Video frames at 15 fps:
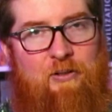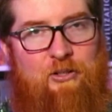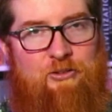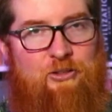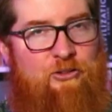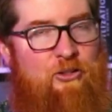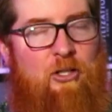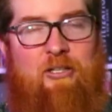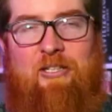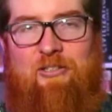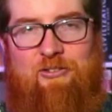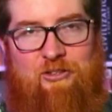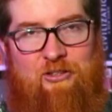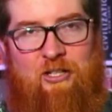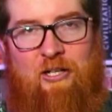because there's already
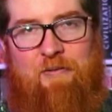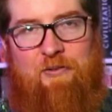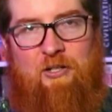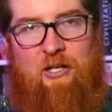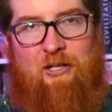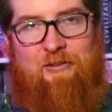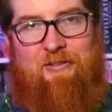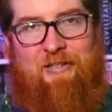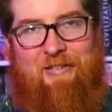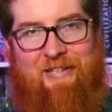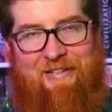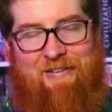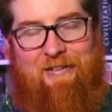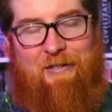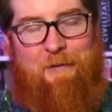just a ton of content
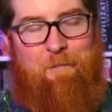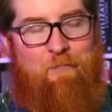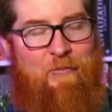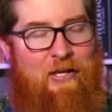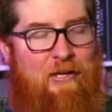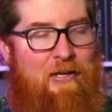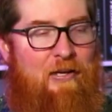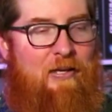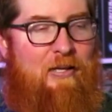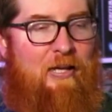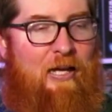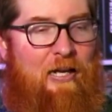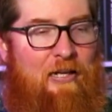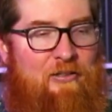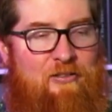in there,
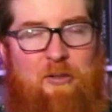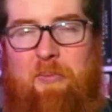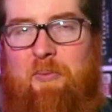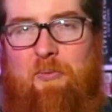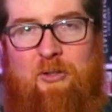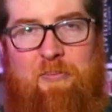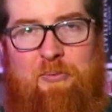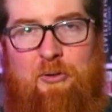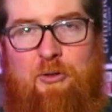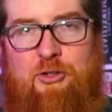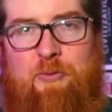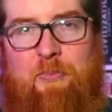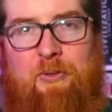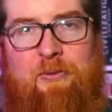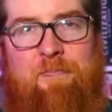and it's a little bit more
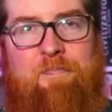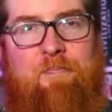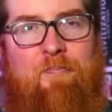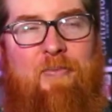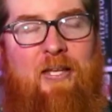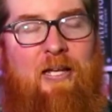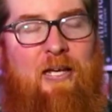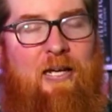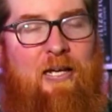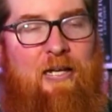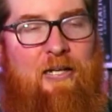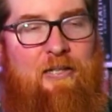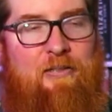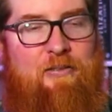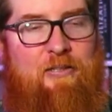approachable.
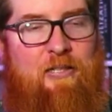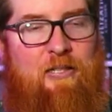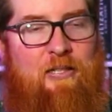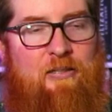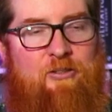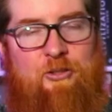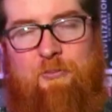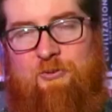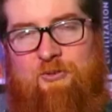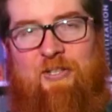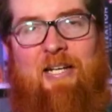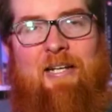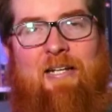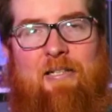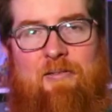And in terms of
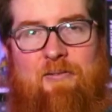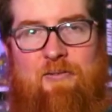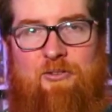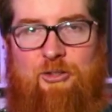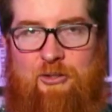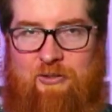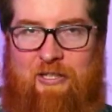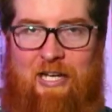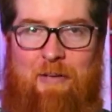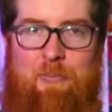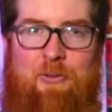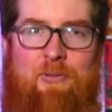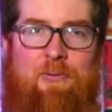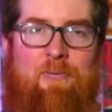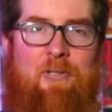getting it to the
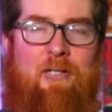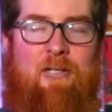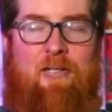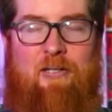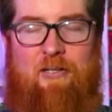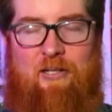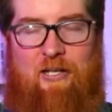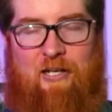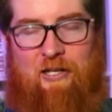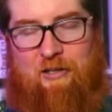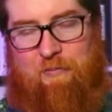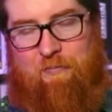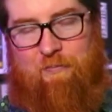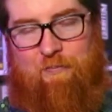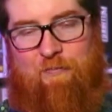table
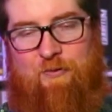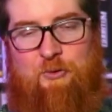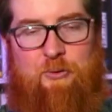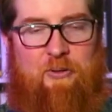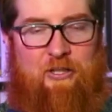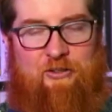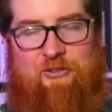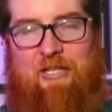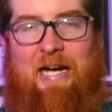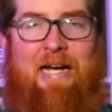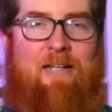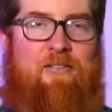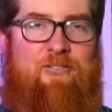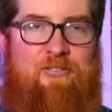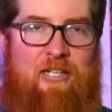through its
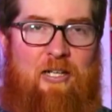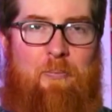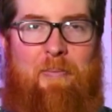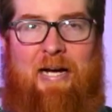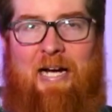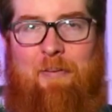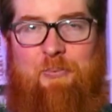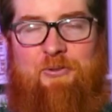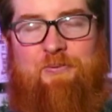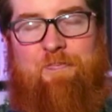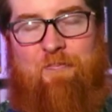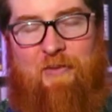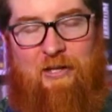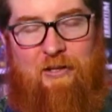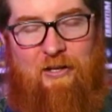Atlas-style maps,
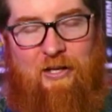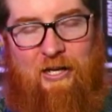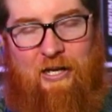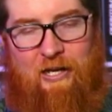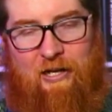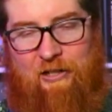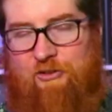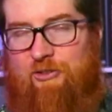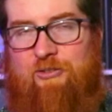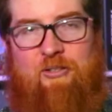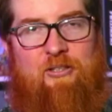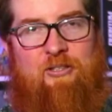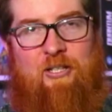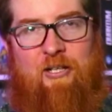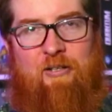it's just
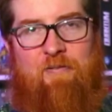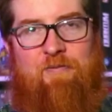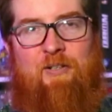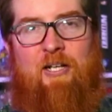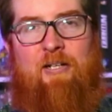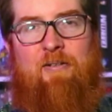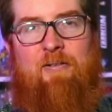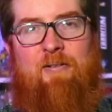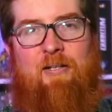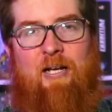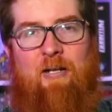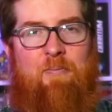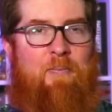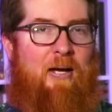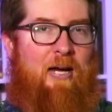a ton of fun,
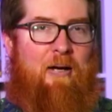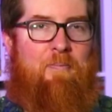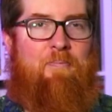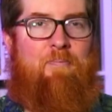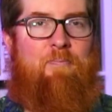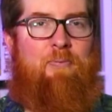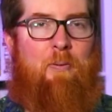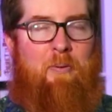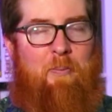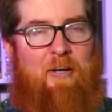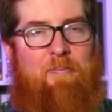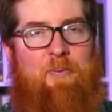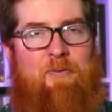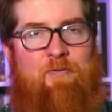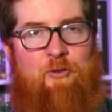and probably my
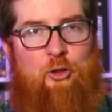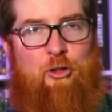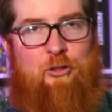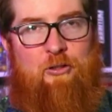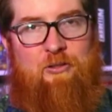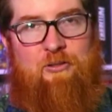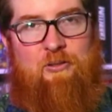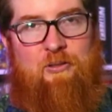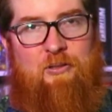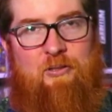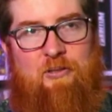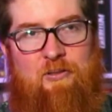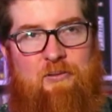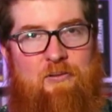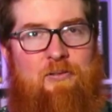preferred
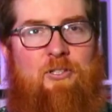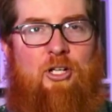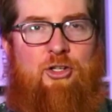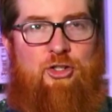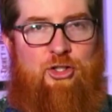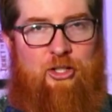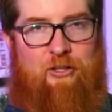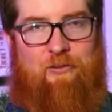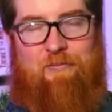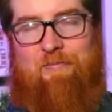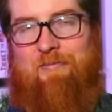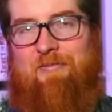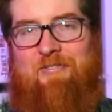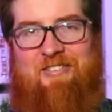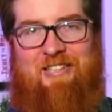
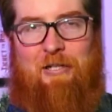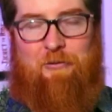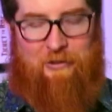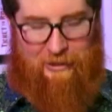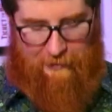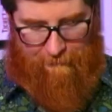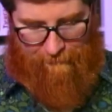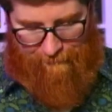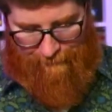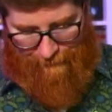dungeon-style game.